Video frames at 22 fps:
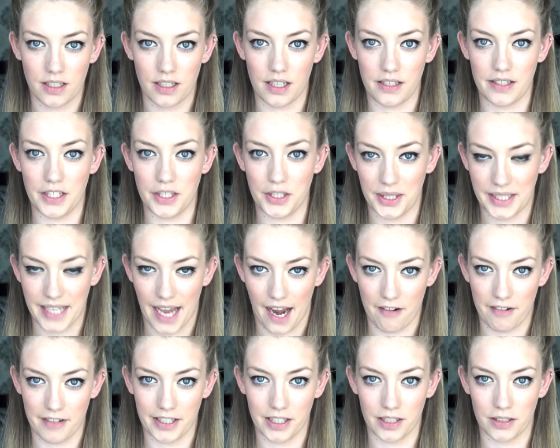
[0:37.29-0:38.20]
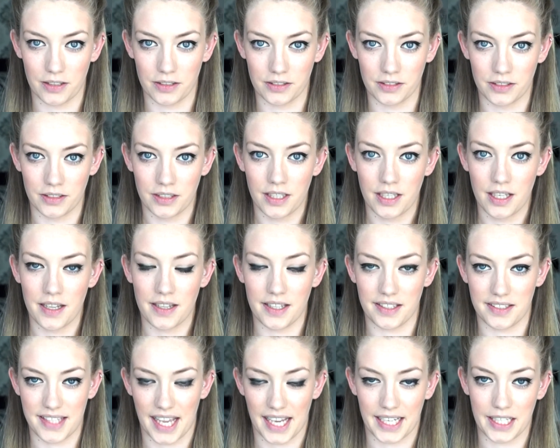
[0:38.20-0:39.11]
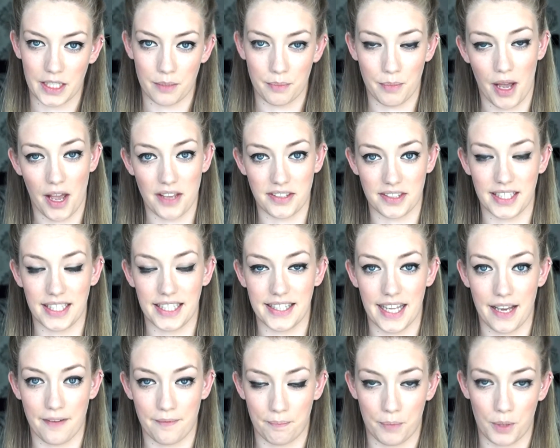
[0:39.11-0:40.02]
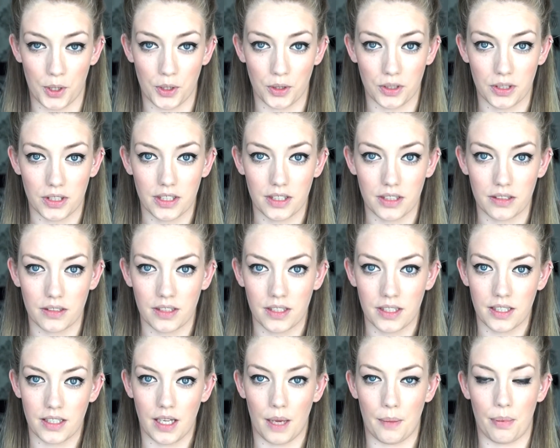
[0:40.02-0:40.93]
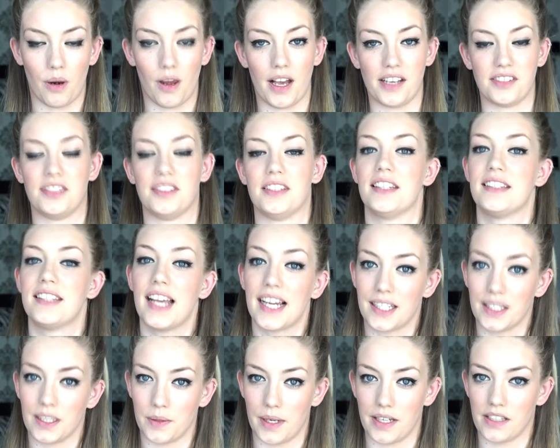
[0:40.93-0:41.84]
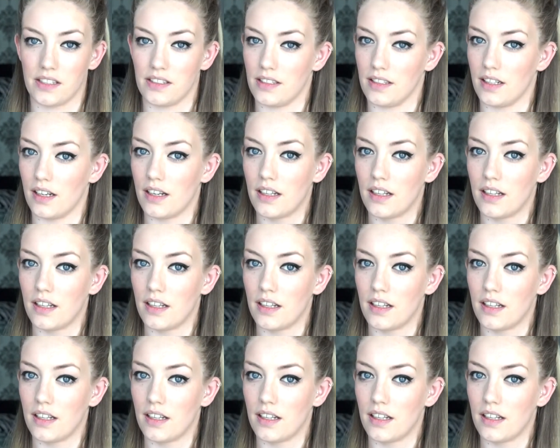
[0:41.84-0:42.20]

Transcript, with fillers: Then you carry on, the second person in that book applies to the second question.